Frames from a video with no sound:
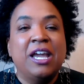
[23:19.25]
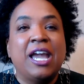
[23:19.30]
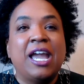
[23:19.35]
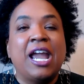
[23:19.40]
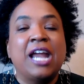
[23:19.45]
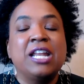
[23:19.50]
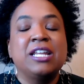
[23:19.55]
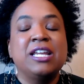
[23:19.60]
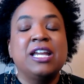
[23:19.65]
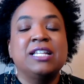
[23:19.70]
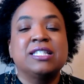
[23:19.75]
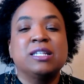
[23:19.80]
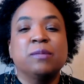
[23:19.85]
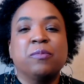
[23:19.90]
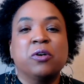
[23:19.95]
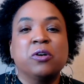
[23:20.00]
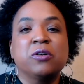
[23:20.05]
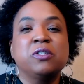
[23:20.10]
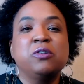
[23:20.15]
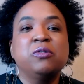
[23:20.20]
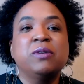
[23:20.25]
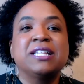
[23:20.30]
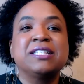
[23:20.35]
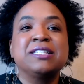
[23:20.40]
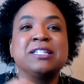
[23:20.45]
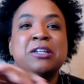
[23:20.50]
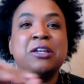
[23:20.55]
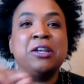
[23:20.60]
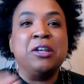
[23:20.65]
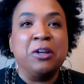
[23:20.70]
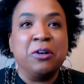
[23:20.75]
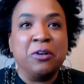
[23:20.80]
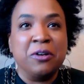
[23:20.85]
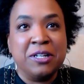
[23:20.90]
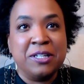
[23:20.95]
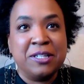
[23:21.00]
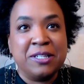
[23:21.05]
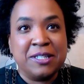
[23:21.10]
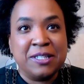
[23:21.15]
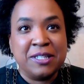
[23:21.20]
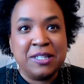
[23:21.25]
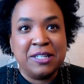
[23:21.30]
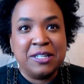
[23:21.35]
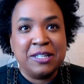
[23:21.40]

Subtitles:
And it's the person who gets nearest